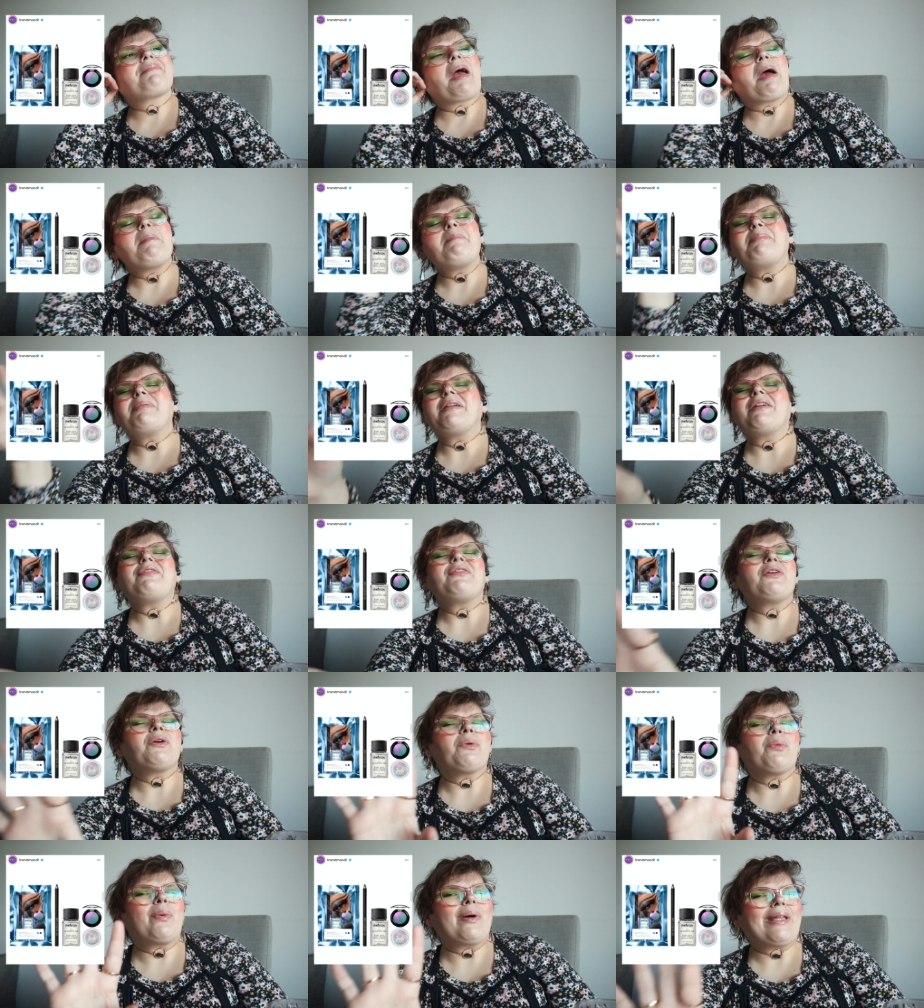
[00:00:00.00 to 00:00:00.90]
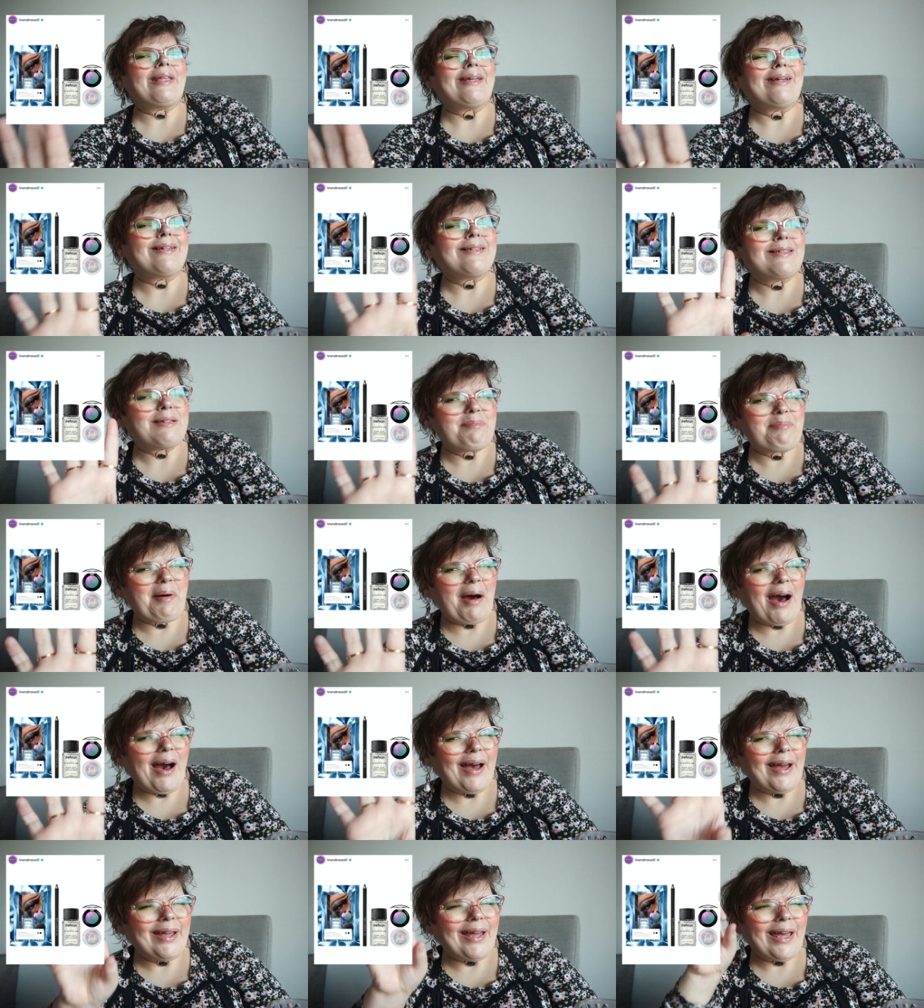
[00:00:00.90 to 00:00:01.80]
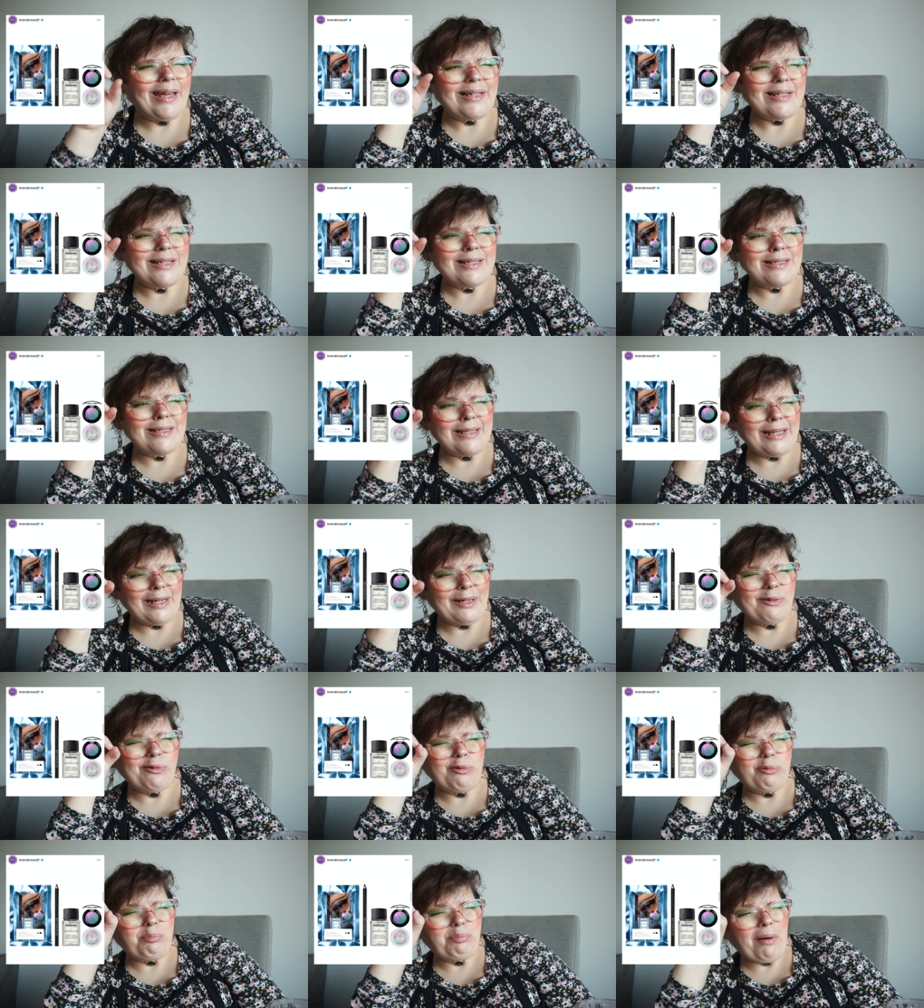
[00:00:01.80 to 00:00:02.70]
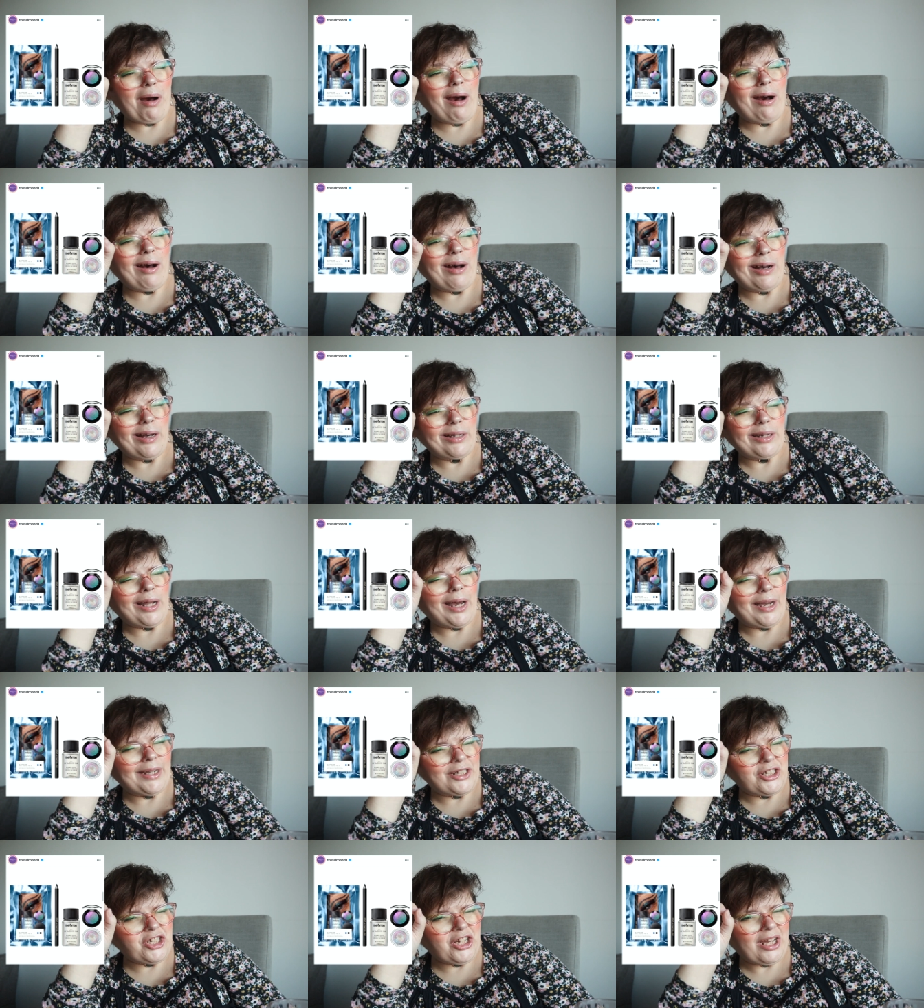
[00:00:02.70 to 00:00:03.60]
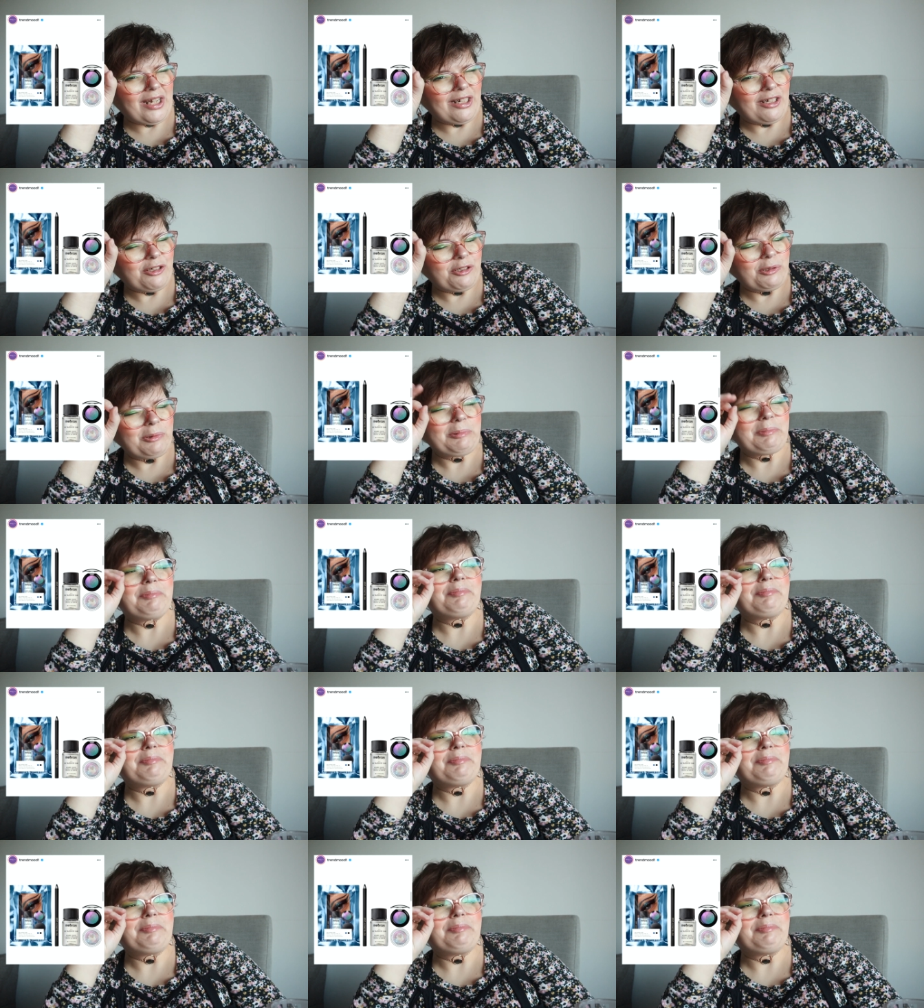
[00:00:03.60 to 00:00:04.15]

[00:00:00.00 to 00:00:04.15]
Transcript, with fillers: But if you're willing to buy a single pod eyeshadow,